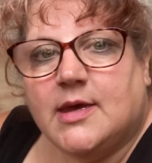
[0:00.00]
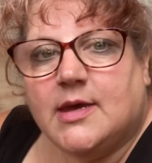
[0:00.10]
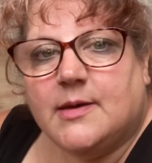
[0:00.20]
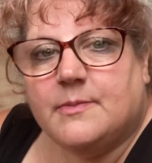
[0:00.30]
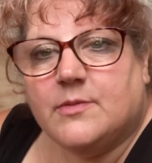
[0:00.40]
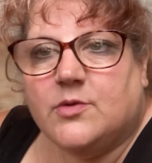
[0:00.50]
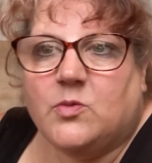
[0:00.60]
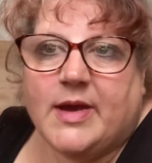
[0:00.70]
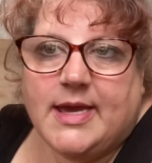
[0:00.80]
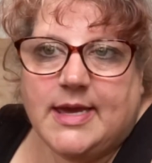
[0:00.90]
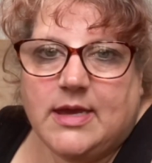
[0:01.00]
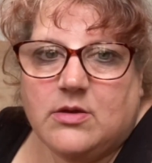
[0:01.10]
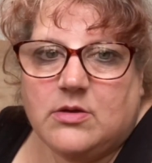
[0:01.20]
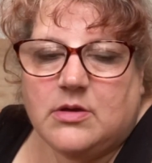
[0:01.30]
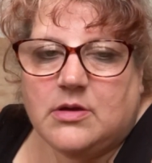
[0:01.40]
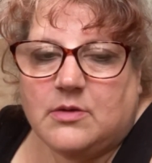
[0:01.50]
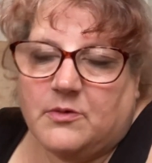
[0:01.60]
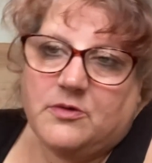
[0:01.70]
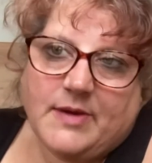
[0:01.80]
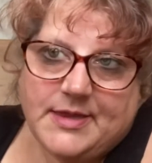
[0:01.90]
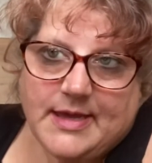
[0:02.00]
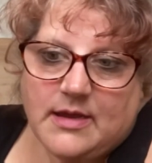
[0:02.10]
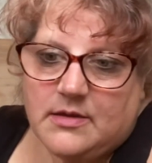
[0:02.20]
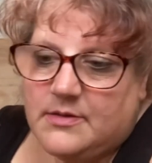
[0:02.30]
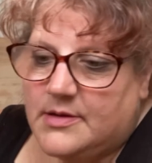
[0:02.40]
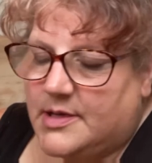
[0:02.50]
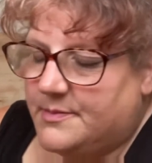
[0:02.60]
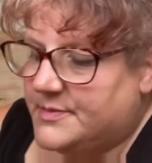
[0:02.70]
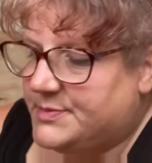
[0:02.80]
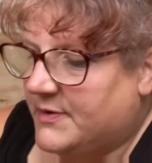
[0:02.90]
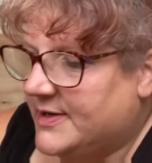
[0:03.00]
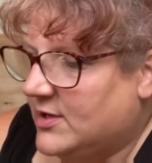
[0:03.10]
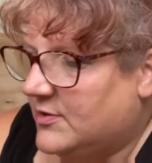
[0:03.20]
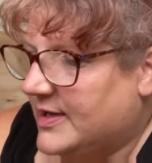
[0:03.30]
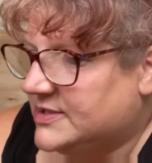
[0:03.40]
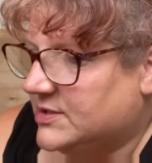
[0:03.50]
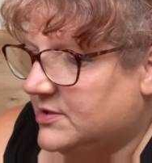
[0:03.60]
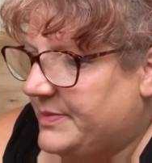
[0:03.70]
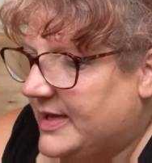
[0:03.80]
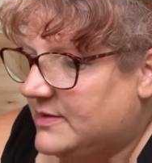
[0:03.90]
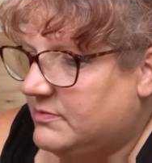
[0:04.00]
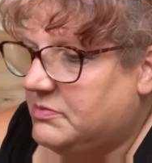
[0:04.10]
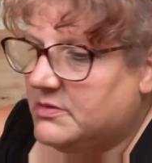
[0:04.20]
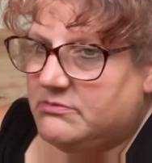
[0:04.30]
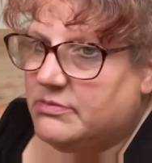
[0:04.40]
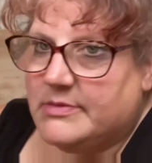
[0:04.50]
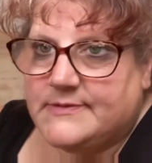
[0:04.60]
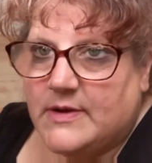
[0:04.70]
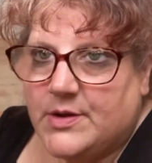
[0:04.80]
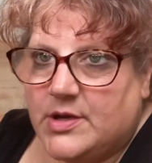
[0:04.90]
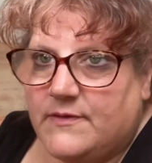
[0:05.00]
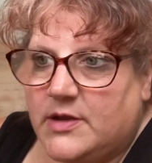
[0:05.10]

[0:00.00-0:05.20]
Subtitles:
On the way here, on the way there, Spirit had a little accident on the bed, but that's fair enough.